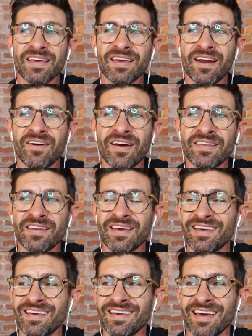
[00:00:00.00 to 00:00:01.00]
You know, and
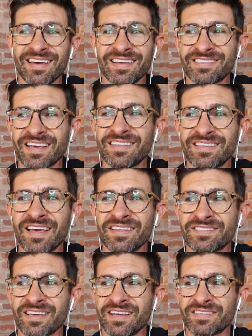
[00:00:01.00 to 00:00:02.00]

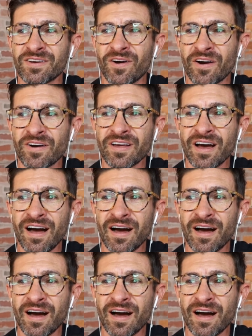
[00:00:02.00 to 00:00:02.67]
it's hard.